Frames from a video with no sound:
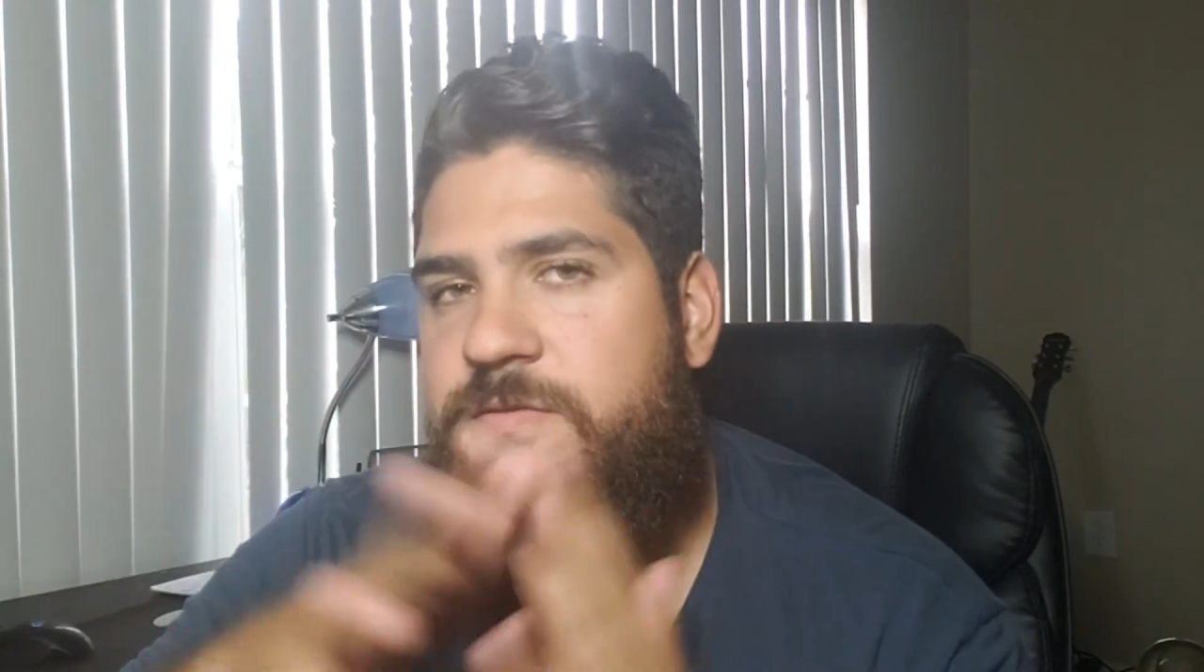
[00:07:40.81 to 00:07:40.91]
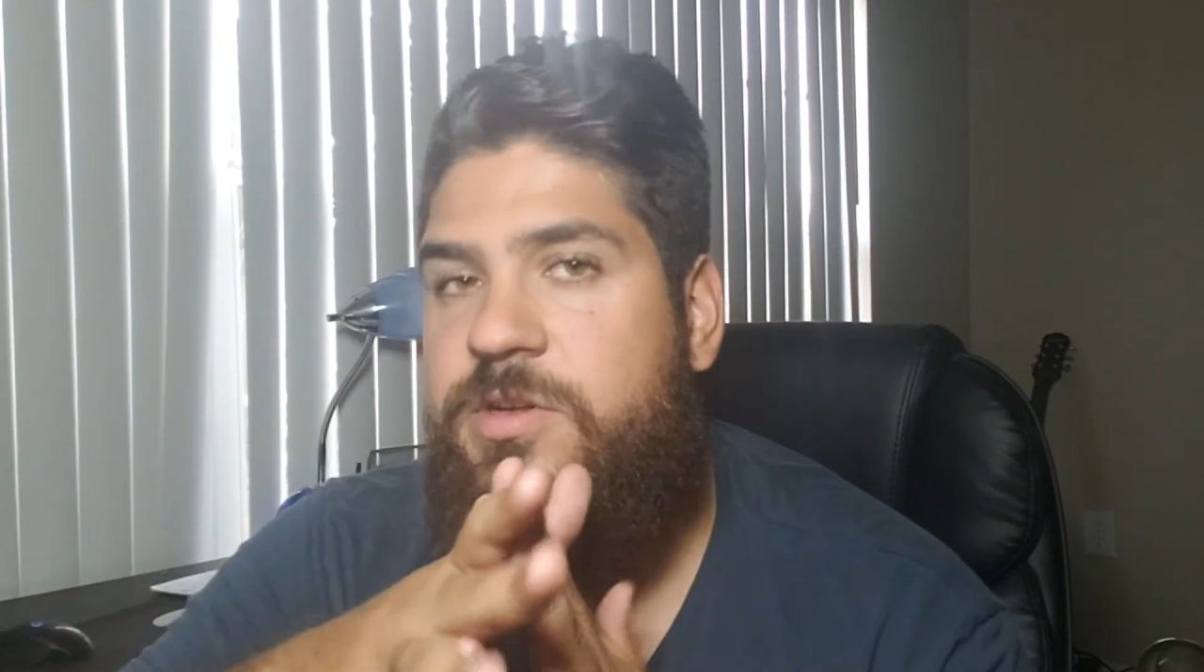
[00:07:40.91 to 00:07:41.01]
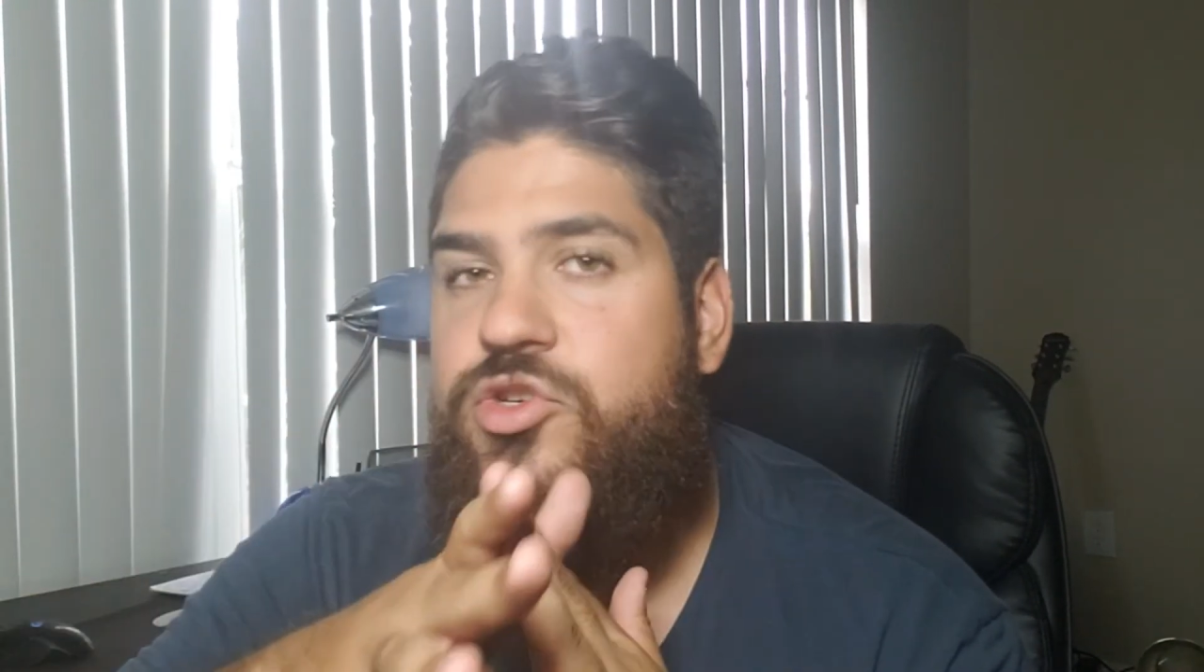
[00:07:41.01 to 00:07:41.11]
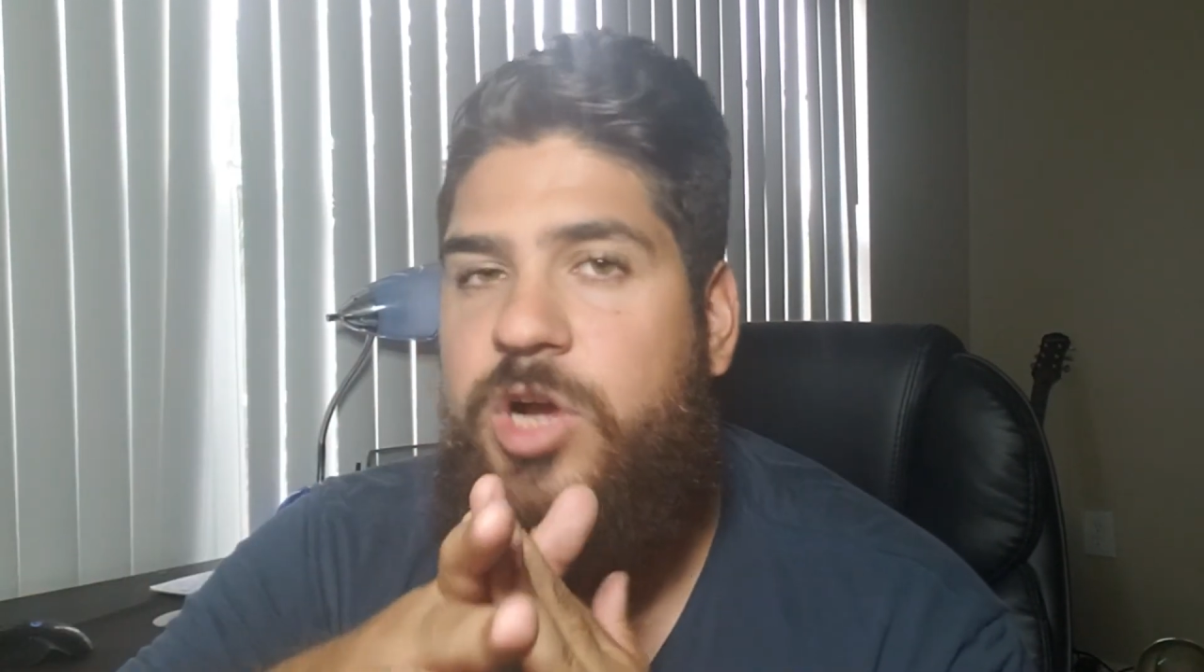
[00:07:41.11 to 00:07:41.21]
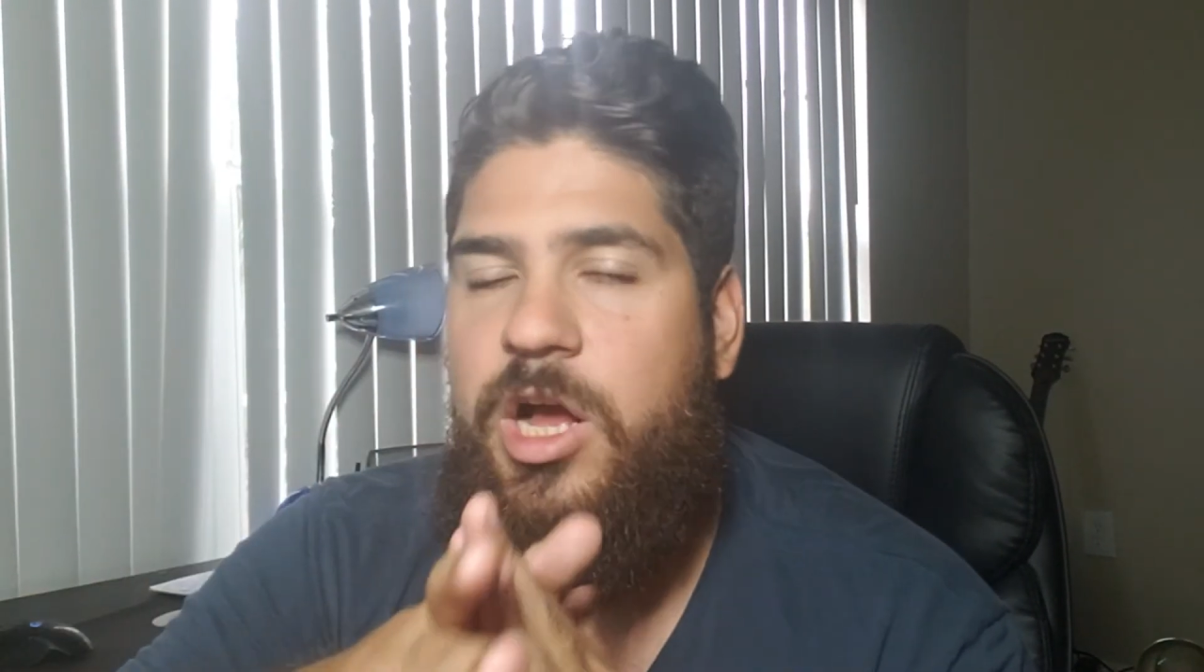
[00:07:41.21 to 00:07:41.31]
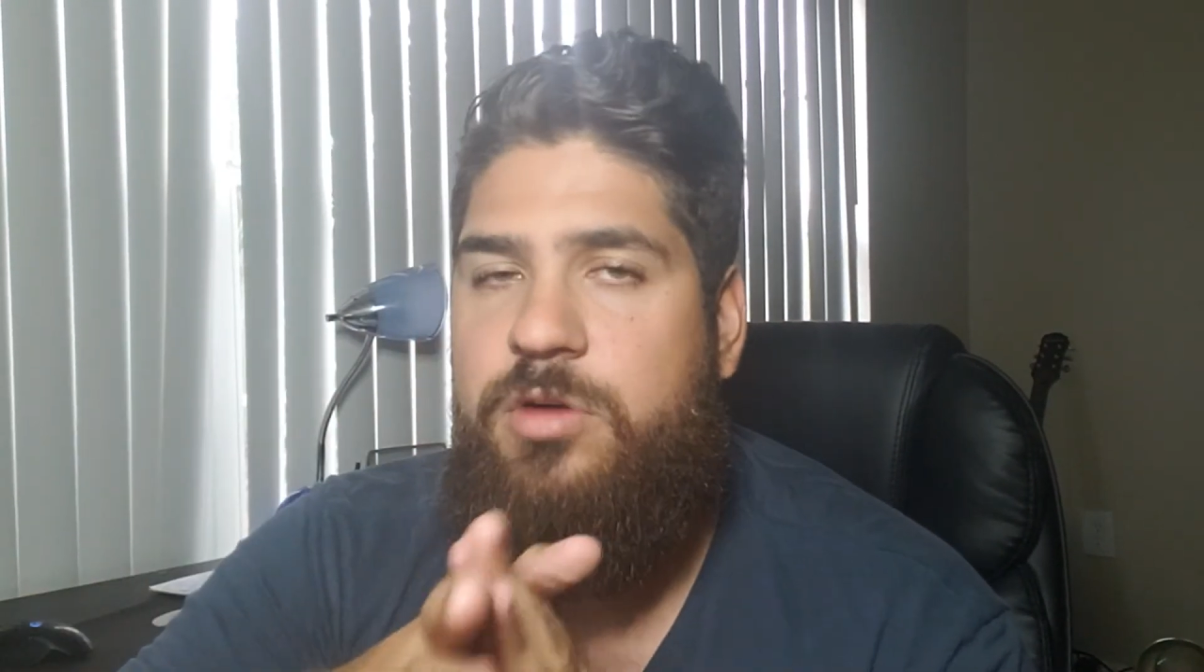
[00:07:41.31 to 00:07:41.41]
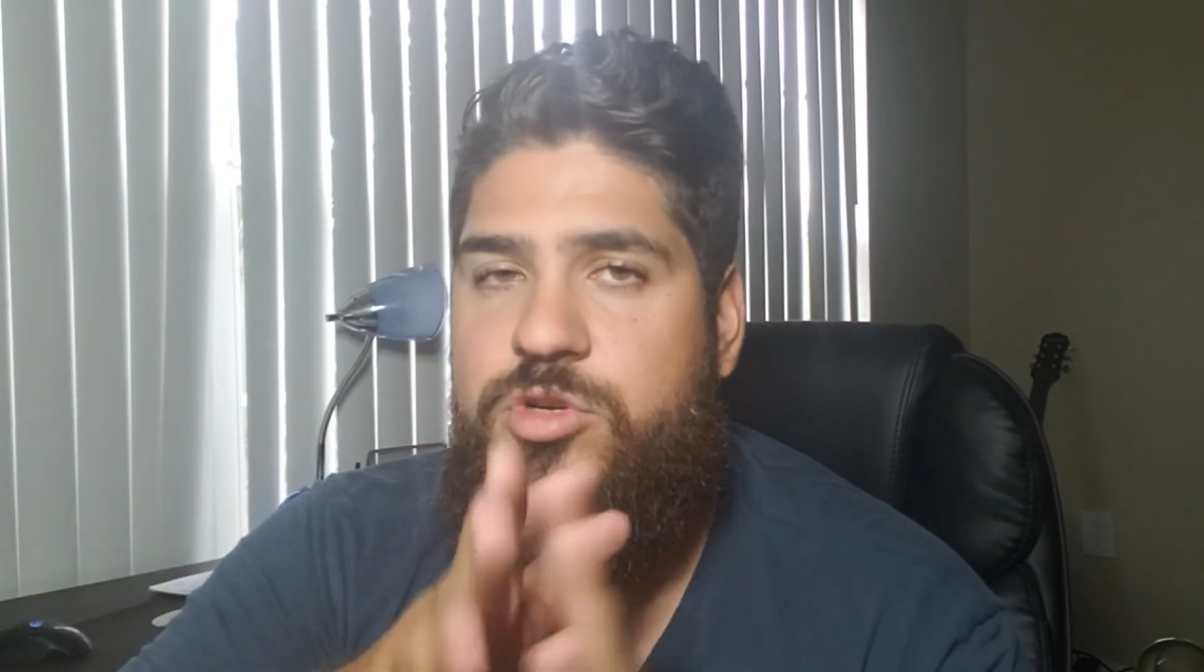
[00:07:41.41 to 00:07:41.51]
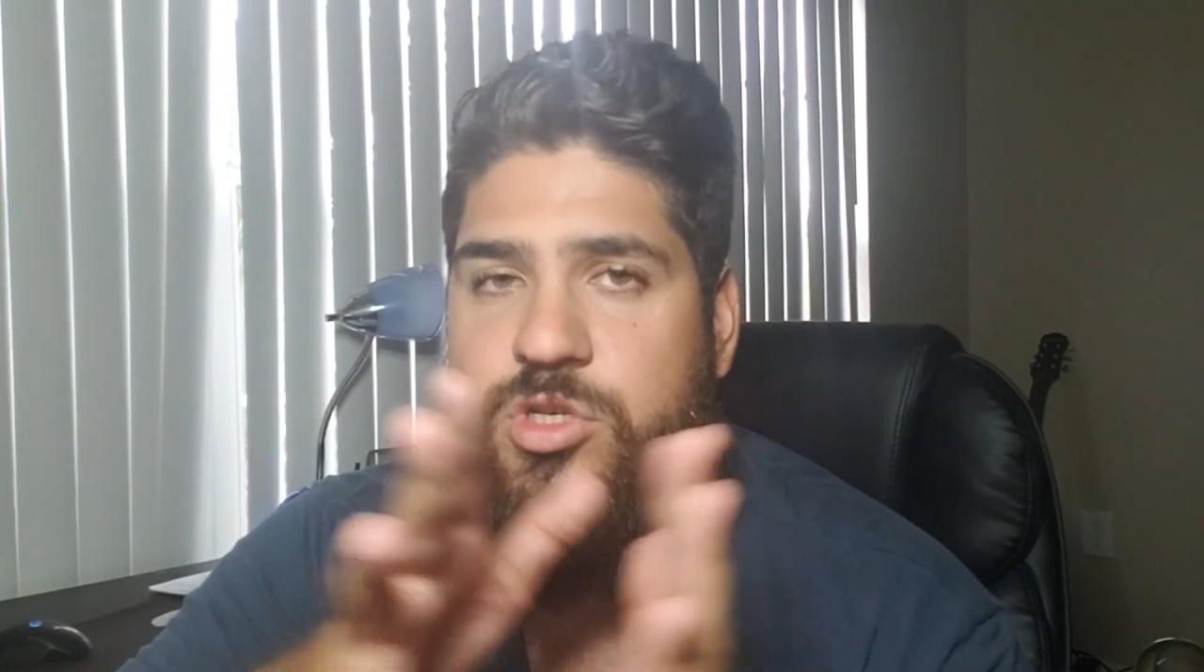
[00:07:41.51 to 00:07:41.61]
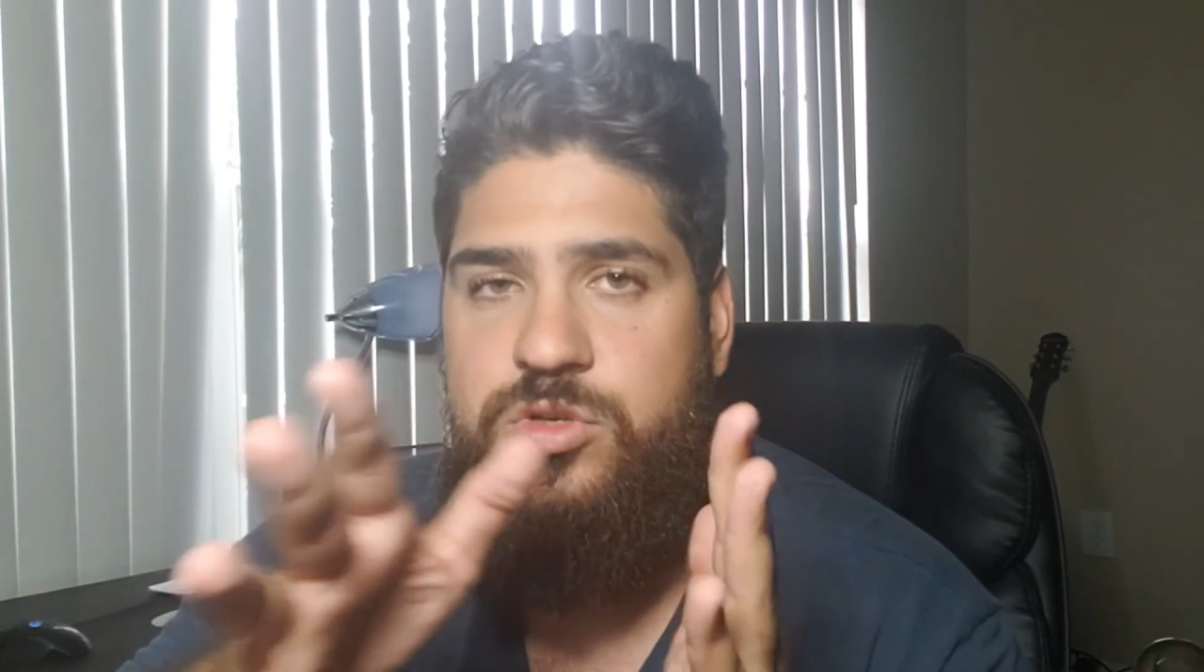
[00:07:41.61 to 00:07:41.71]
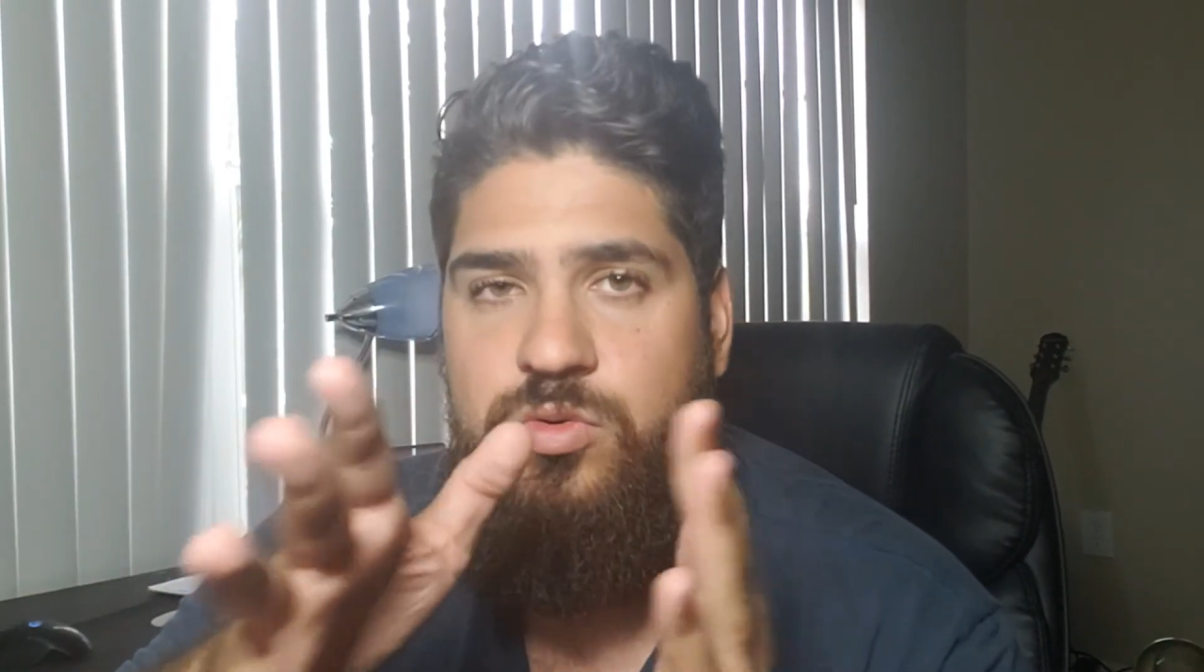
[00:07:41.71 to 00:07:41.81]
free trial,
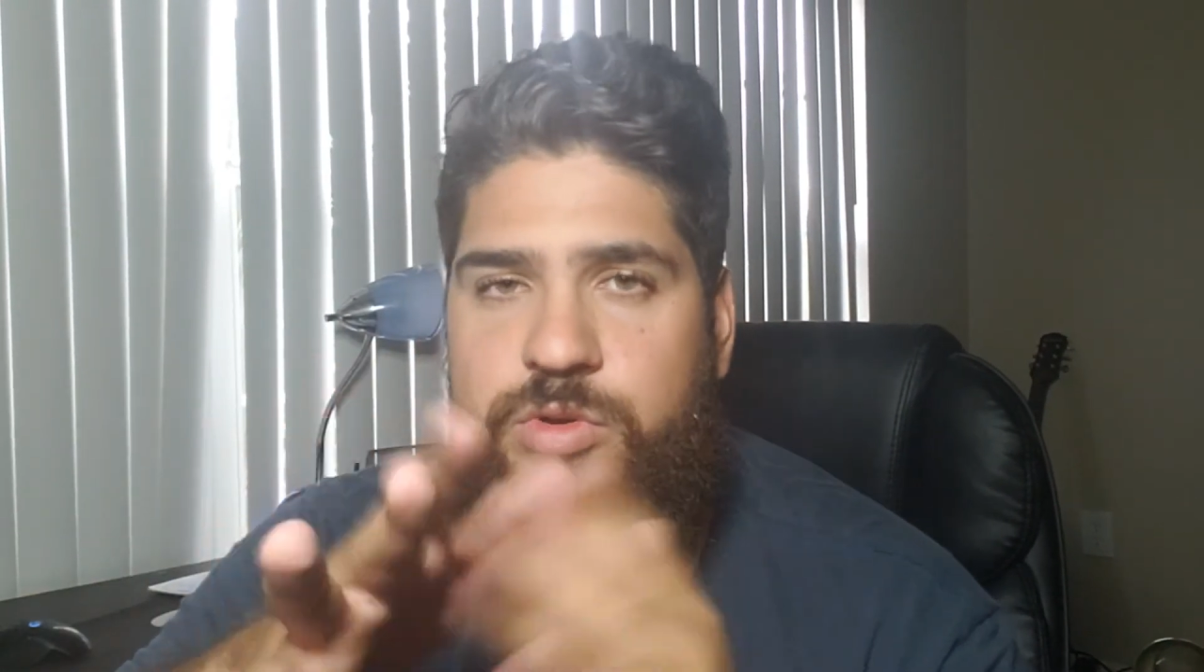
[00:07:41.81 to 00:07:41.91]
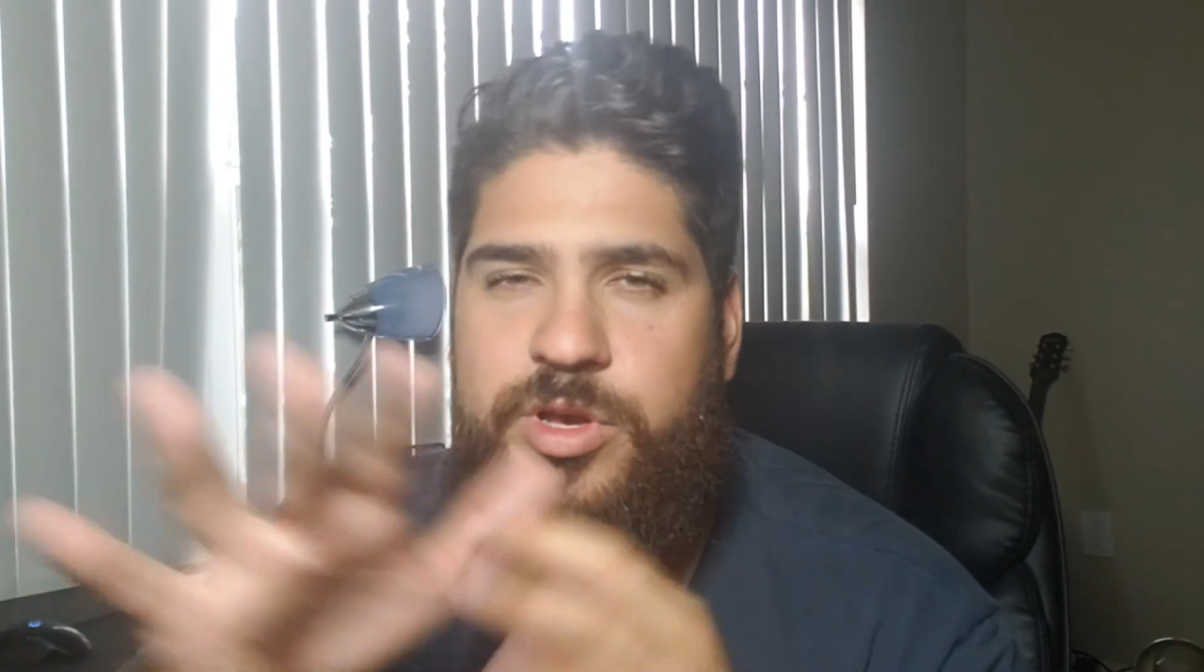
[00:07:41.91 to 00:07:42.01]
which is cool.